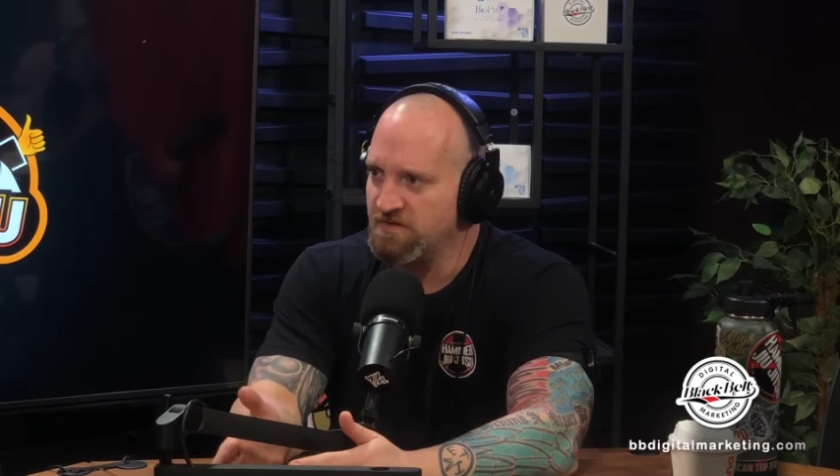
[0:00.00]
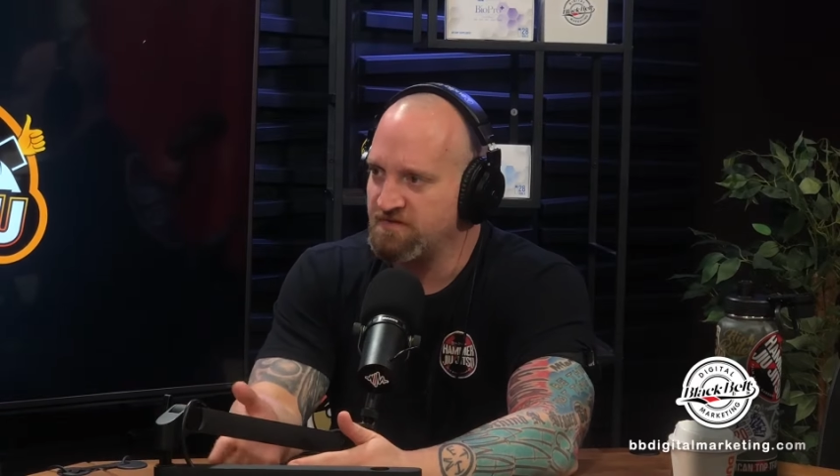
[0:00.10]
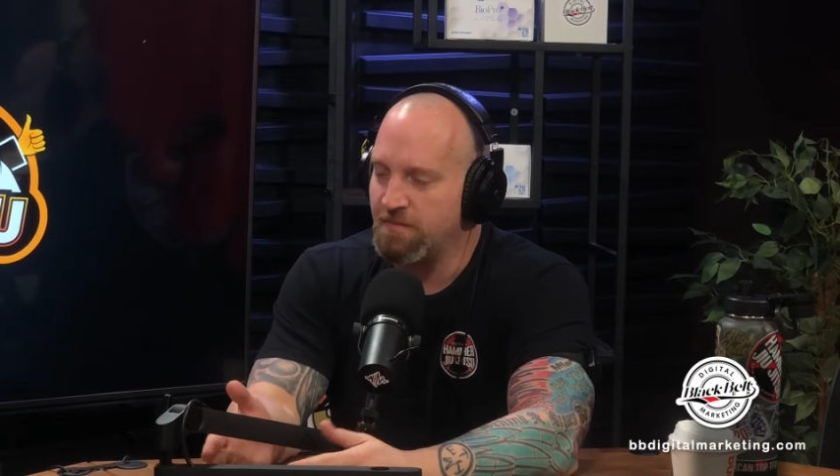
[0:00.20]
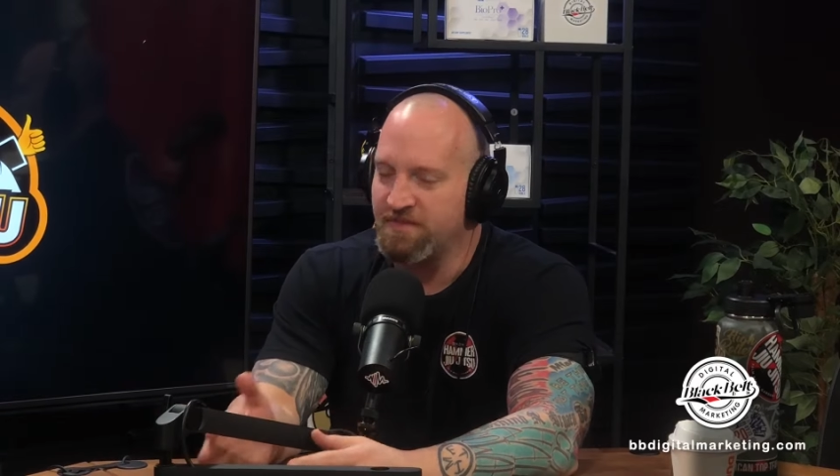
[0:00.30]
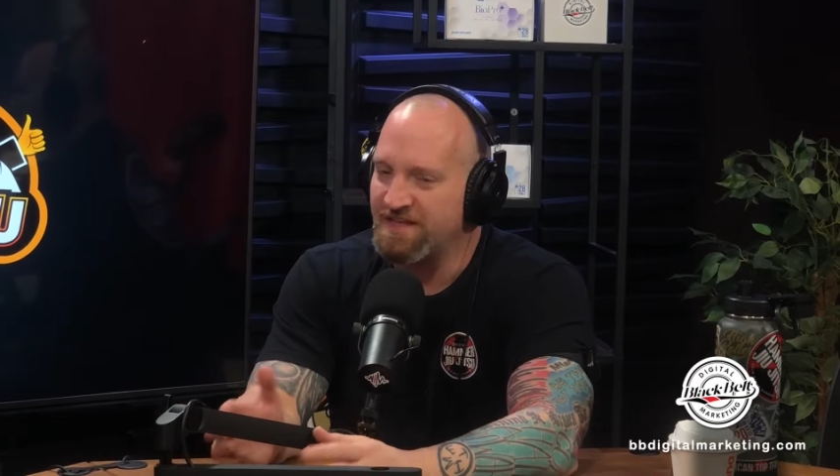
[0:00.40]
this,
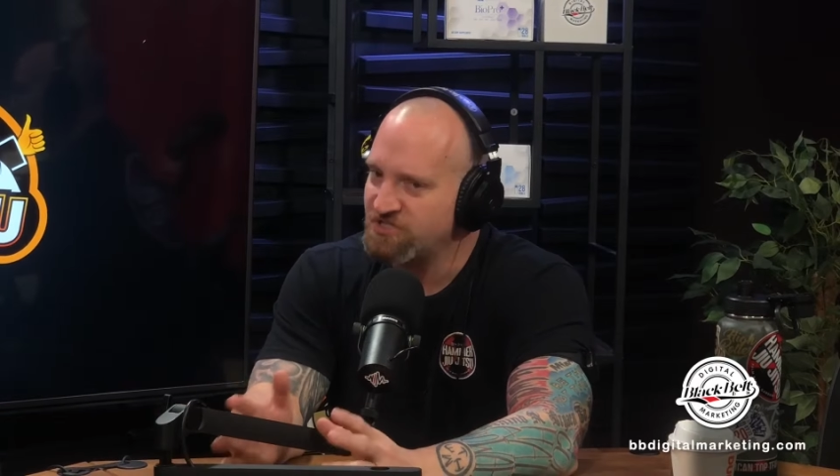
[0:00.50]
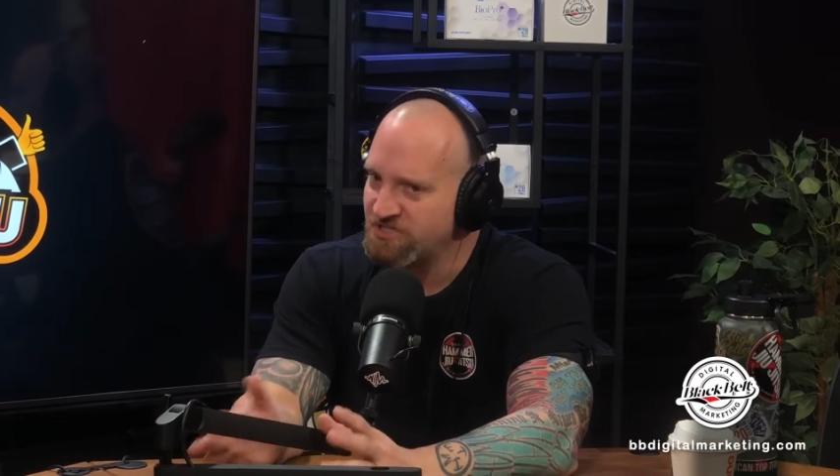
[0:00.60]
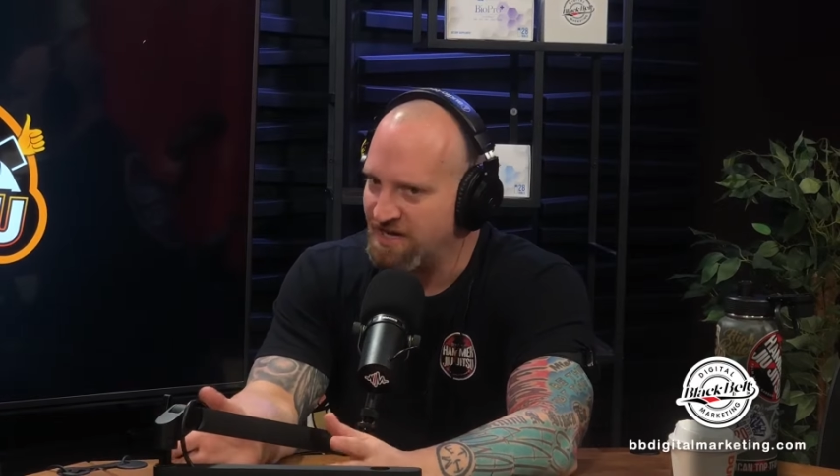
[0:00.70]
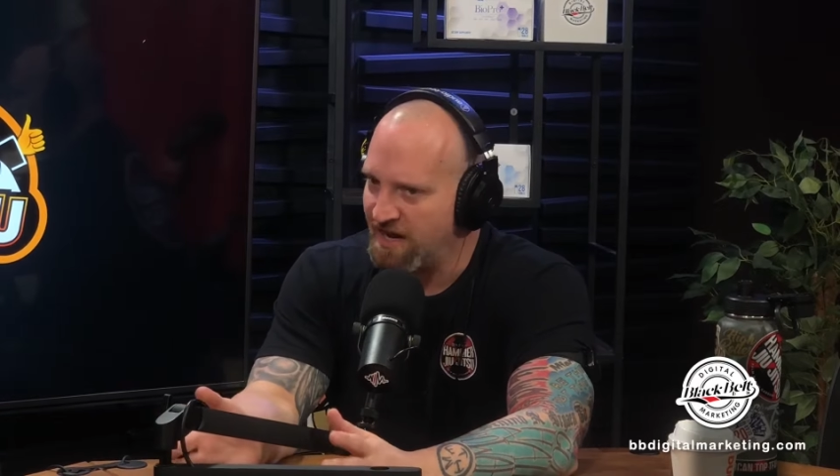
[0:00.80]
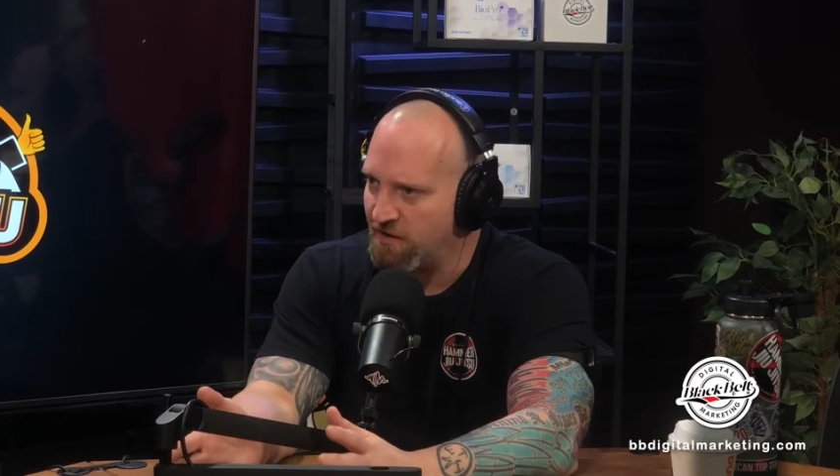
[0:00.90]
that, but that's
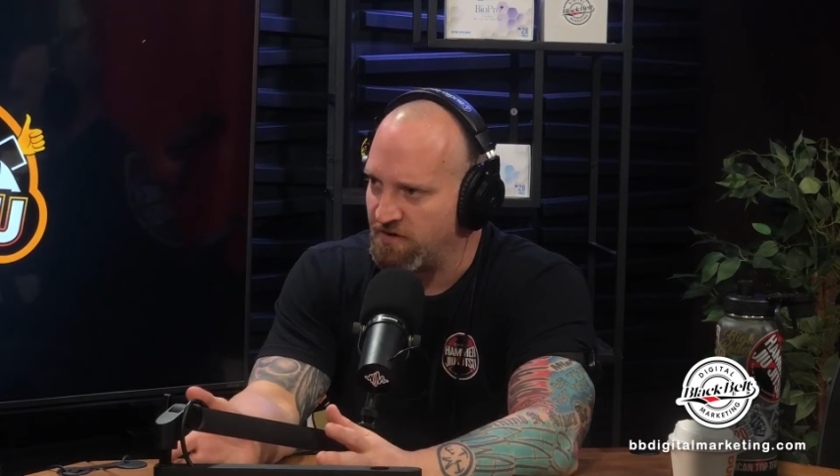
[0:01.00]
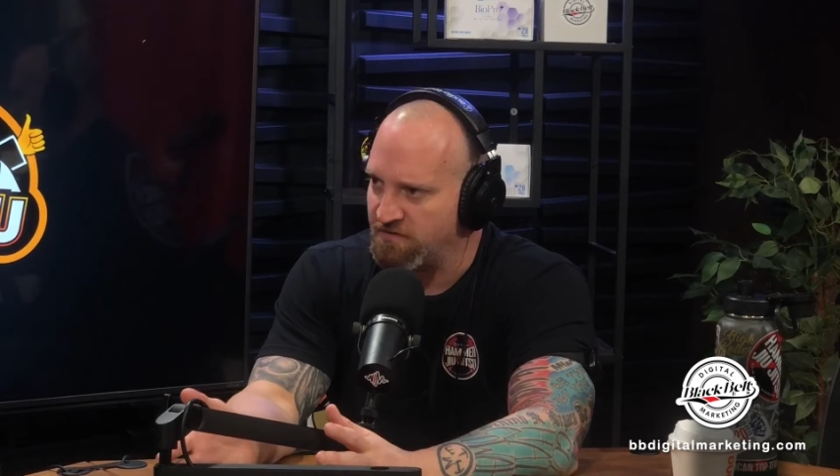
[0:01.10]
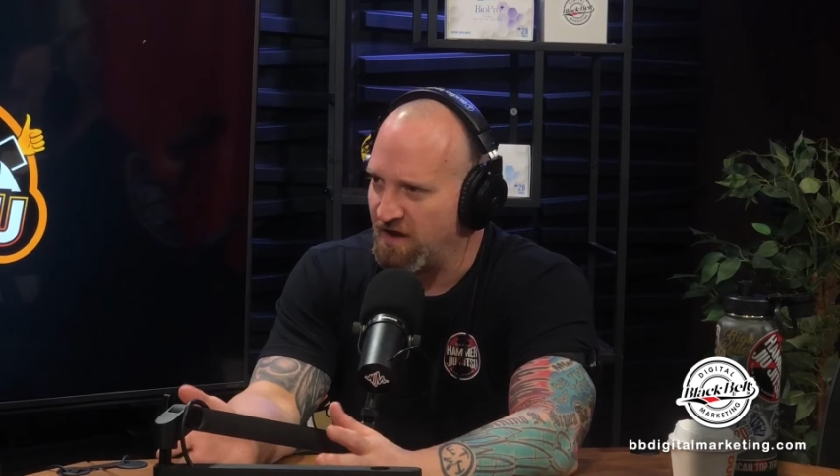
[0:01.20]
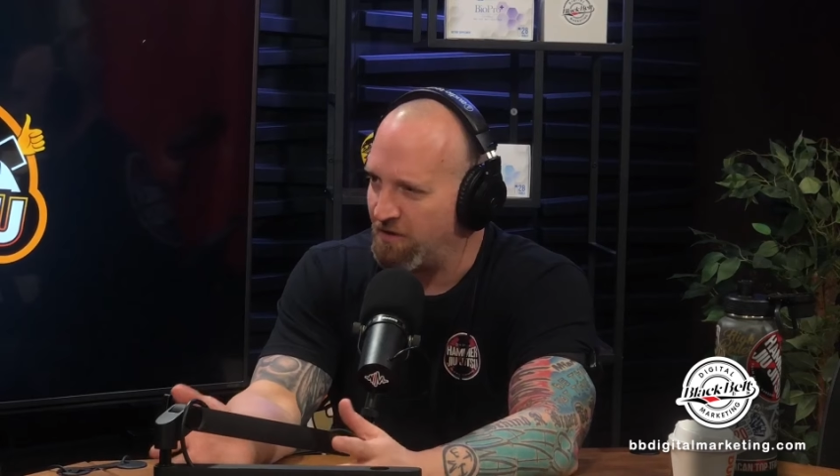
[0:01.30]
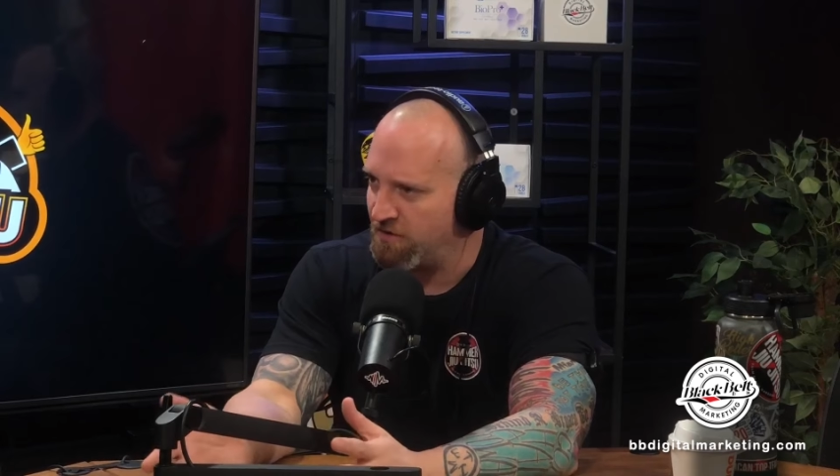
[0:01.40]
just not how
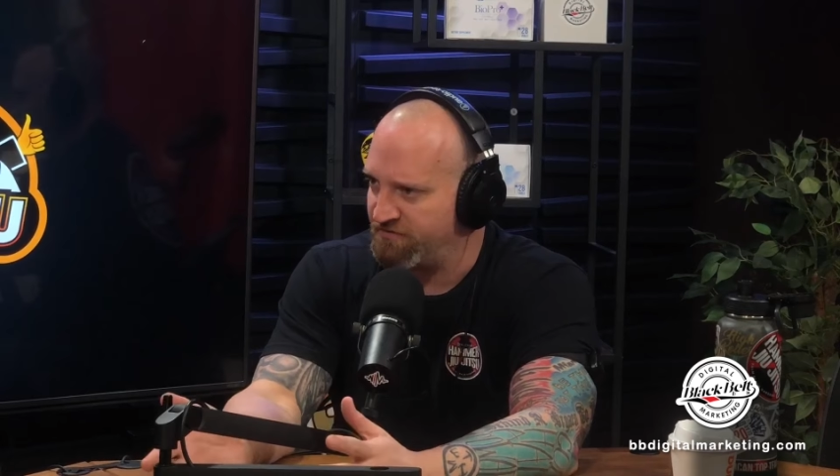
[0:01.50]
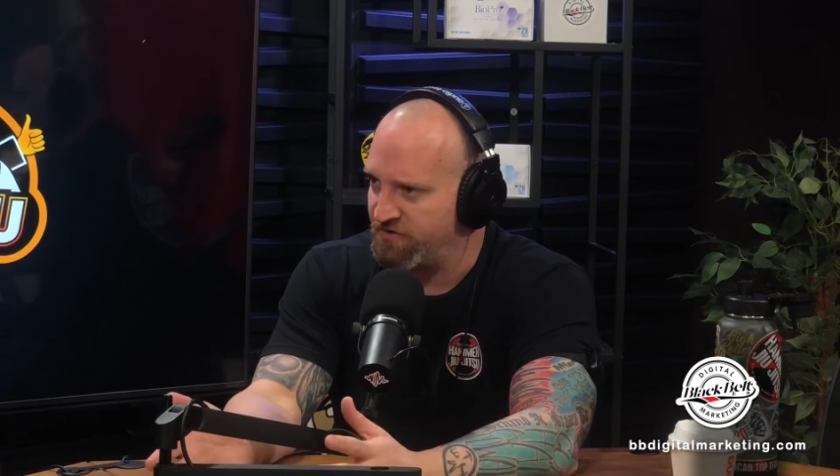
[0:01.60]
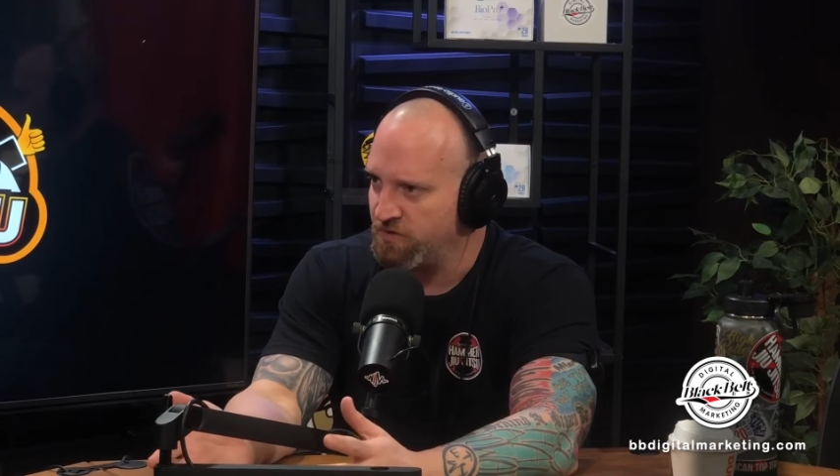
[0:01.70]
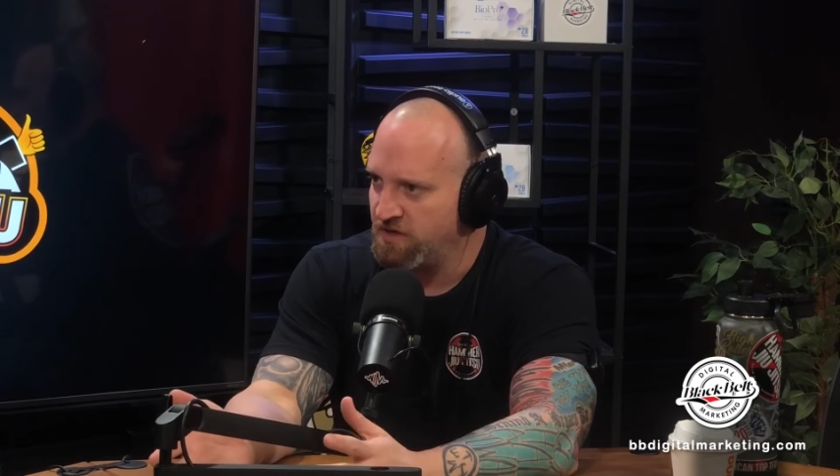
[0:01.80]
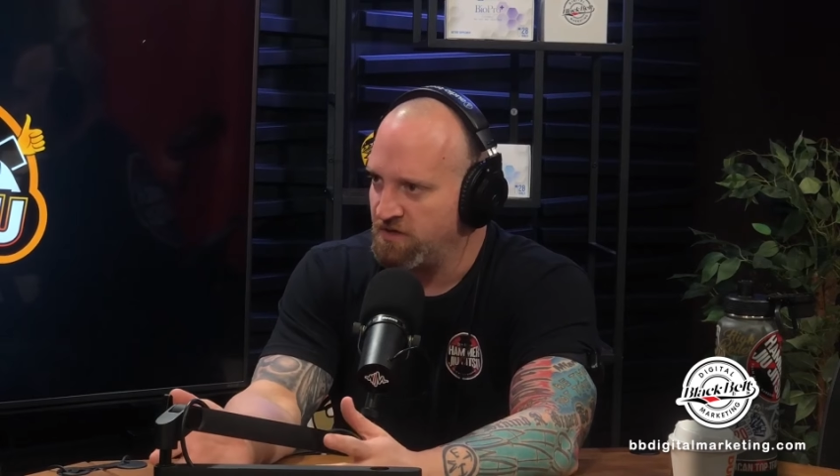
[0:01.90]
I
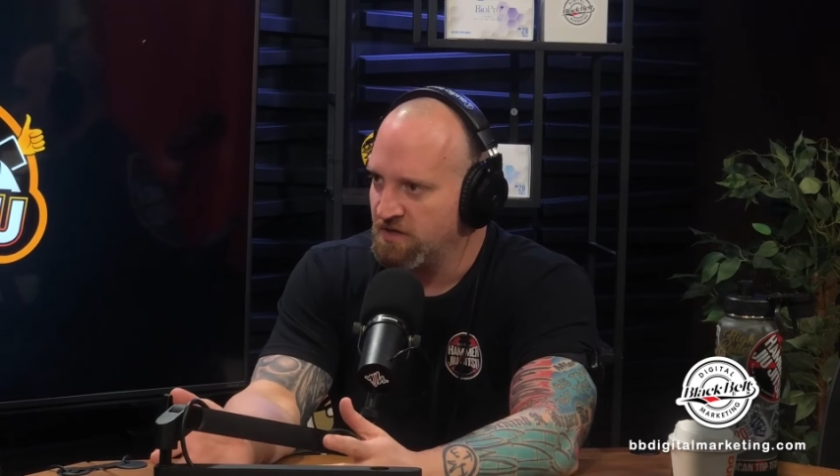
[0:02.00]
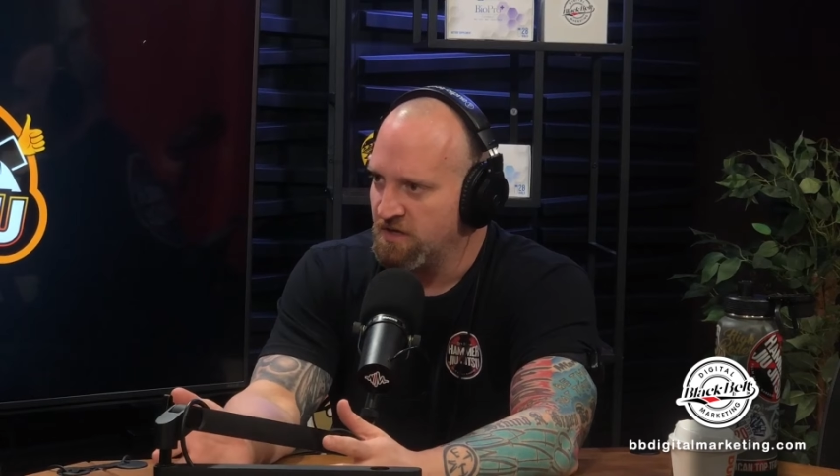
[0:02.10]
view it.